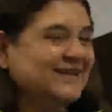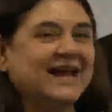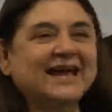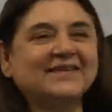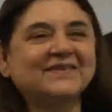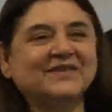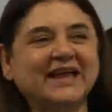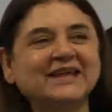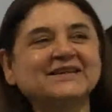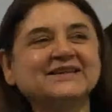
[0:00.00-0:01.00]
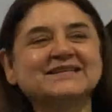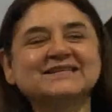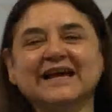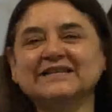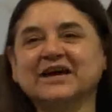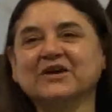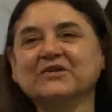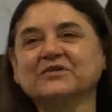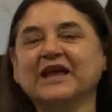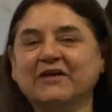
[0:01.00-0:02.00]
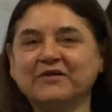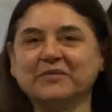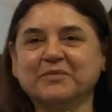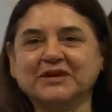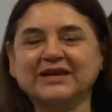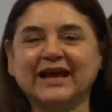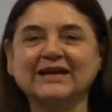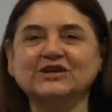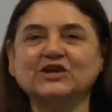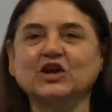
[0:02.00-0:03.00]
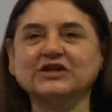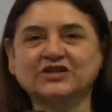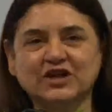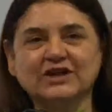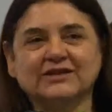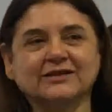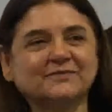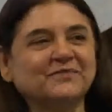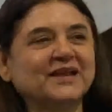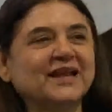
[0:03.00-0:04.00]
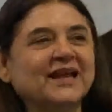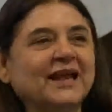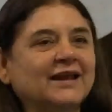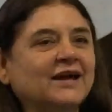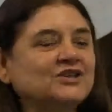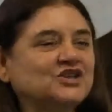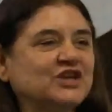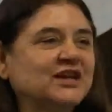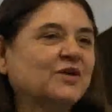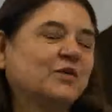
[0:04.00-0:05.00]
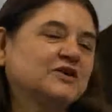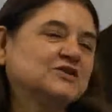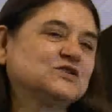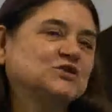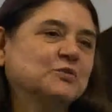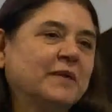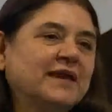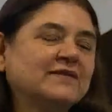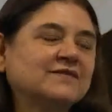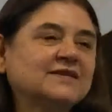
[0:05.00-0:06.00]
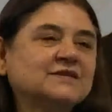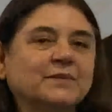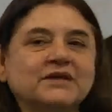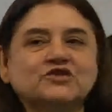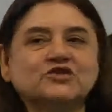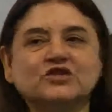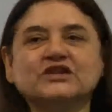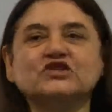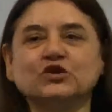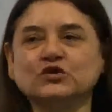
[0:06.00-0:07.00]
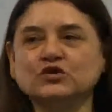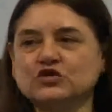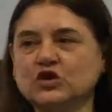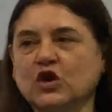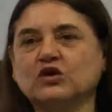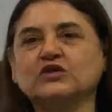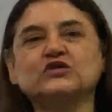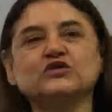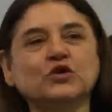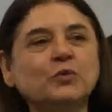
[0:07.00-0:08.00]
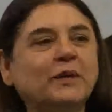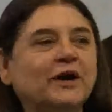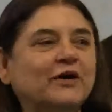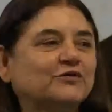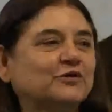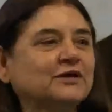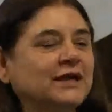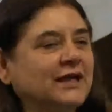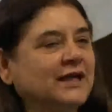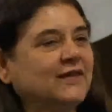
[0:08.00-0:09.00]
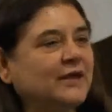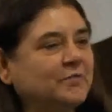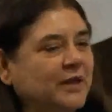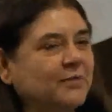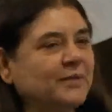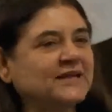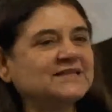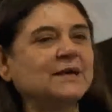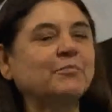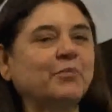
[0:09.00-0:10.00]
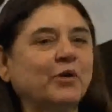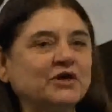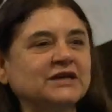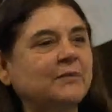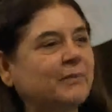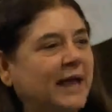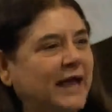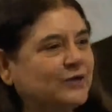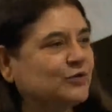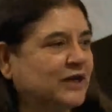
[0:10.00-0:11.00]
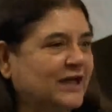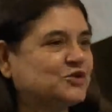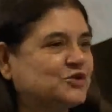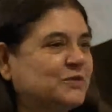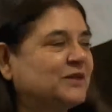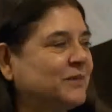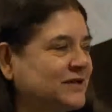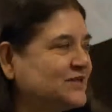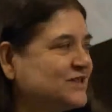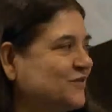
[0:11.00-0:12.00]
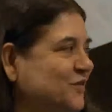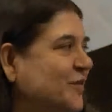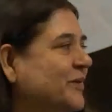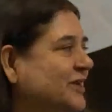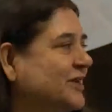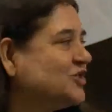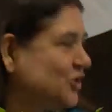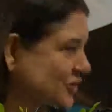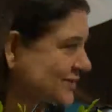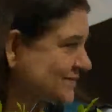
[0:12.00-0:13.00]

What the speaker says: and then sat down with everybody and got an agenda. And our agenda was to make this ministry so strong, so powerful, that maybe at some point a man would like to be the Minister for Women and Children.